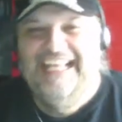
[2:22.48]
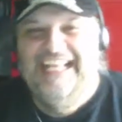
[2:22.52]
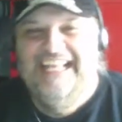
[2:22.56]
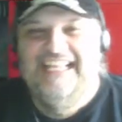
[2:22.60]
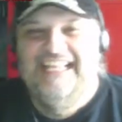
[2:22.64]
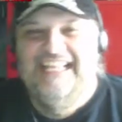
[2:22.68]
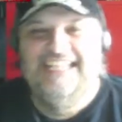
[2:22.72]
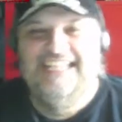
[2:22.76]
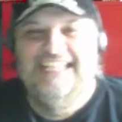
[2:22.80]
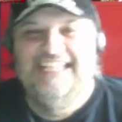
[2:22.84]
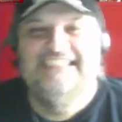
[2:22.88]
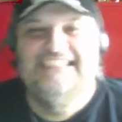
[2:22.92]

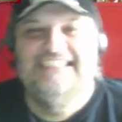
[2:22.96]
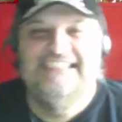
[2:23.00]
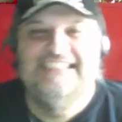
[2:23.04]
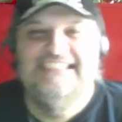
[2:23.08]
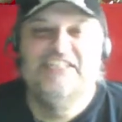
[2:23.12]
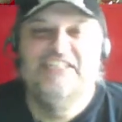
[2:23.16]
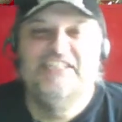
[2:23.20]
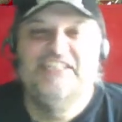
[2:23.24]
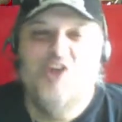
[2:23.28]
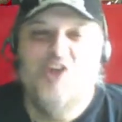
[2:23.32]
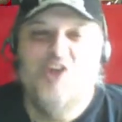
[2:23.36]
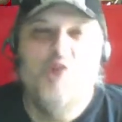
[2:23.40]
This is
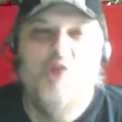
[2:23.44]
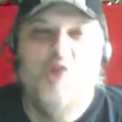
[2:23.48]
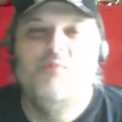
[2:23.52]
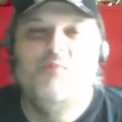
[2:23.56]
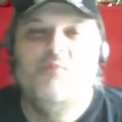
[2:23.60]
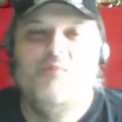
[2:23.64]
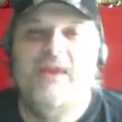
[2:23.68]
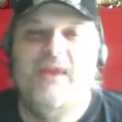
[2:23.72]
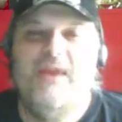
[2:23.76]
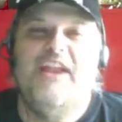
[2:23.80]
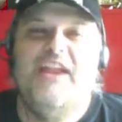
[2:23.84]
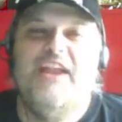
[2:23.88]
a
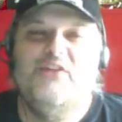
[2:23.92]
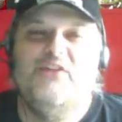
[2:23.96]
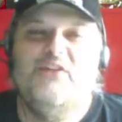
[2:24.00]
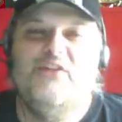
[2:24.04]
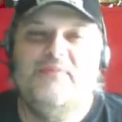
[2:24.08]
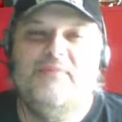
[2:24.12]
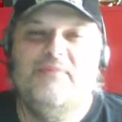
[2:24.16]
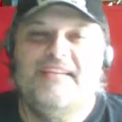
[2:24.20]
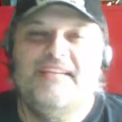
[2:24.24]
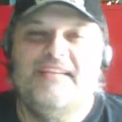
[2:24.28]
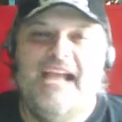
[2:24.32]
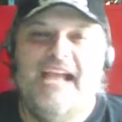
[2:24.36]
no-brainer.
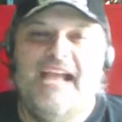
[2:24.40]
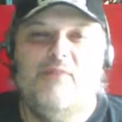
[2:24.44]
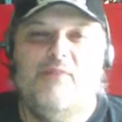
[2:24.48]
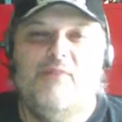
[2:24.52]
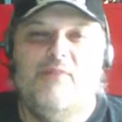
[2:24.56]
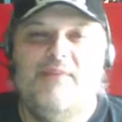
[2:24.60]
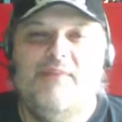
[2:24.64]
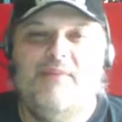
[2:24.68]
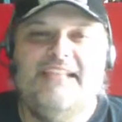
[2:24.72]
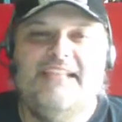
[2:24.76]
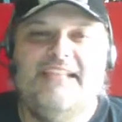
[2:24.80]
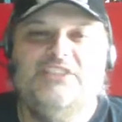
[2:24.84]
From the time
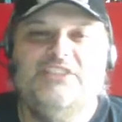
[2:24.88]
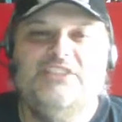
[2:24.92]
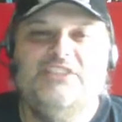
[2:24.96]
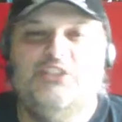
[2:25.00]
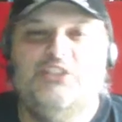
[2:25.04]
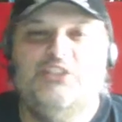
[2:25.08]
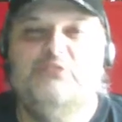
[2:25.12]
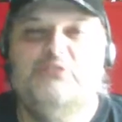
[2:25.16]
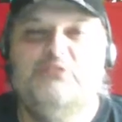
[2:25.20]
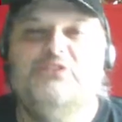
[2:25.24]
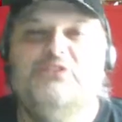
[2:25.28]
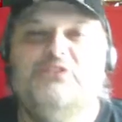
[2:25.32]
we meet the
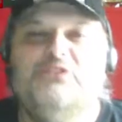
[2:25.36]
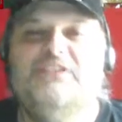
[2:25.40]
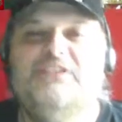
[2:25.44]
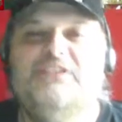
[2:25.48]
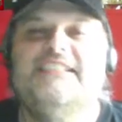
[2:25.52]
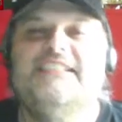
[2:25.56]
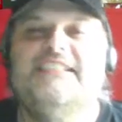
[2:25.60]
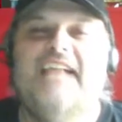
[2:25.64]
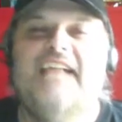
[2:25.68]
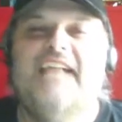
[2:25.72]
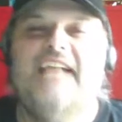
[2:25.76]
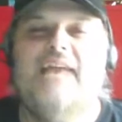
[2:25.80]
students to
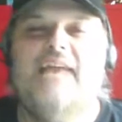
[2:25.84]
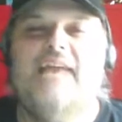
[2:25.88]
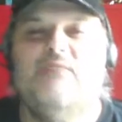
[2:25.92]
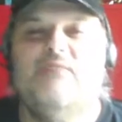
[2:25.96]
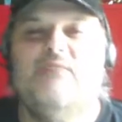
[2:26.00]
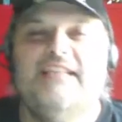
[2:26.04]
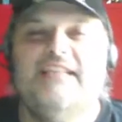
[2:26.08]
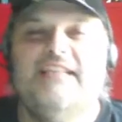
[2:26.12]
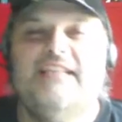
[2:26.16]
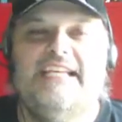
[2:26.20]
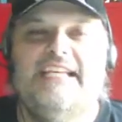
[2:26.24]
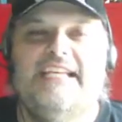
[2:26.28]
the time
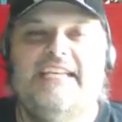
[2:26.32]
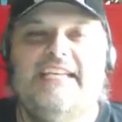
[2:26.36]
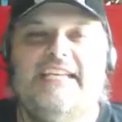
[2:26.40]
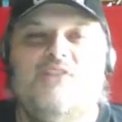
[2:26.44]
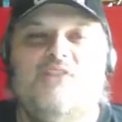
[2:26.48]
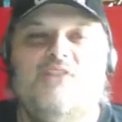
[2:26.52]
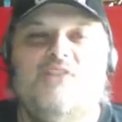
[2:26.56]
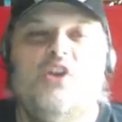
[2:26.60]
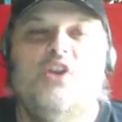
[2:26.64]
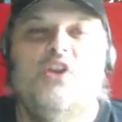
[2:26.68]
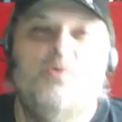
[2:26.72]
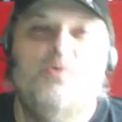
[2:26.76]
we leave,
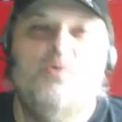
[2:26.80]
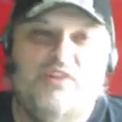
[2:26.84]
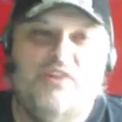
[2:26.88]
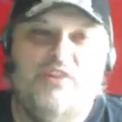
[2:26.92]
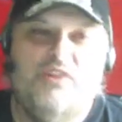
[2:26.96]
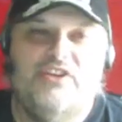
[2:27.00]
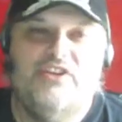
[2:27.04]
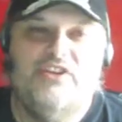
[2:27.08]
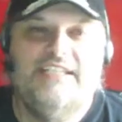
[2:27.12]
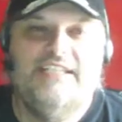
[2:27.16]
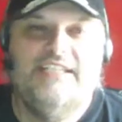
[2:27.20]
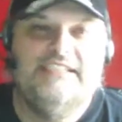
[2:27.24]

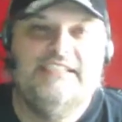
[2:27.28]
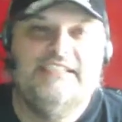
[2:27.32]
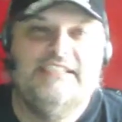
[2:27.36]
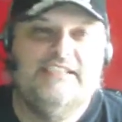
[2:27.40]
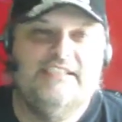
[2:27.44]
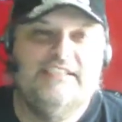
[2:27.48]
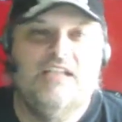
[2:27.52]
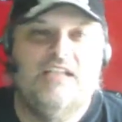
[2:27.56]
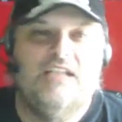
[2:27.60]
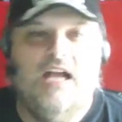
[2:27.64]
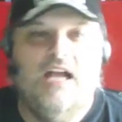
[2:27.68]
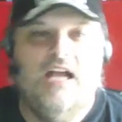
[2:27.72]
which
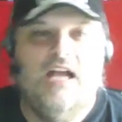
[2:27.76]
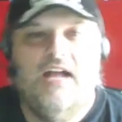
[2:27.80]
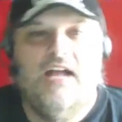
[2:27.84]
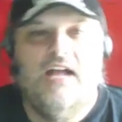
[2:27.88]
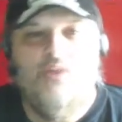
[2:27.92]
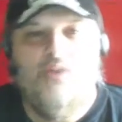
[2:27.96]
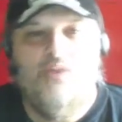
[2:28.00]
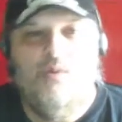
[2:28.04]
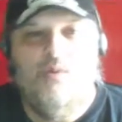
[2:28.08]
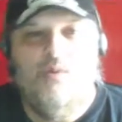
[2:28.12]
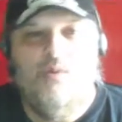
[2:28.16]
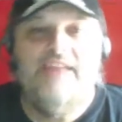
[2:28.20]
is
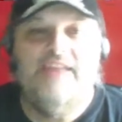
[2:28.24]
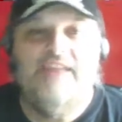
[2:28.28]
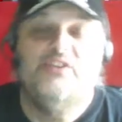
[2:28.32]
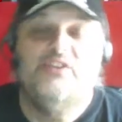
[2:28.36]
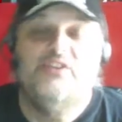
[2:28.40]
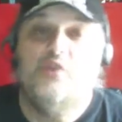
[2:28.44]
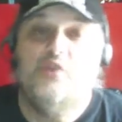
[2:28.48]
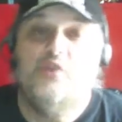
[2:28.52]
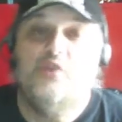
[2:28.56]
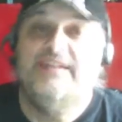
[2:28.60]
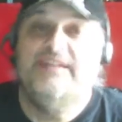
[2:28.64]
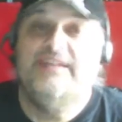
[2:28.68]
the way the
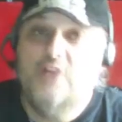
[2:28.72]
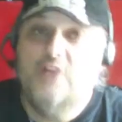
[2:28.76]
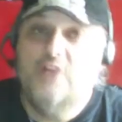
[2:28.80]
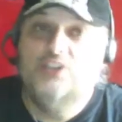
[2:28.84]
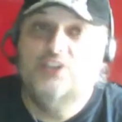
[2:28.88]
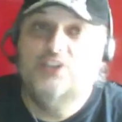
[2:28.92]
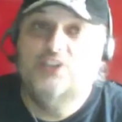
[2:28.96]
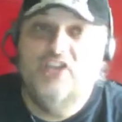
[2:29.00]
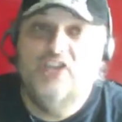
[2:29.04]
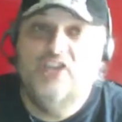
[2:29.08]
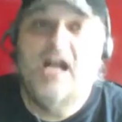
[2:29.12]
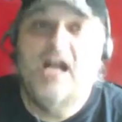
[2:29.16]
story
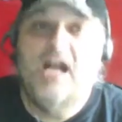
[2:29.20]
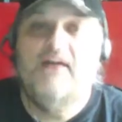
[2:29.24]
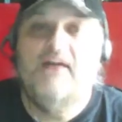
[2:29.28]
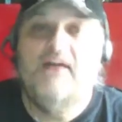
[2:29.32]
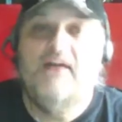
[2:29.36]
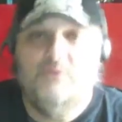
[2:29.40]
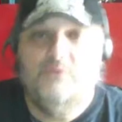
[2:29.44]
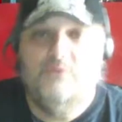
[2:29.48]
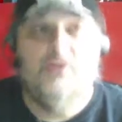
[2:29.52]
starts off.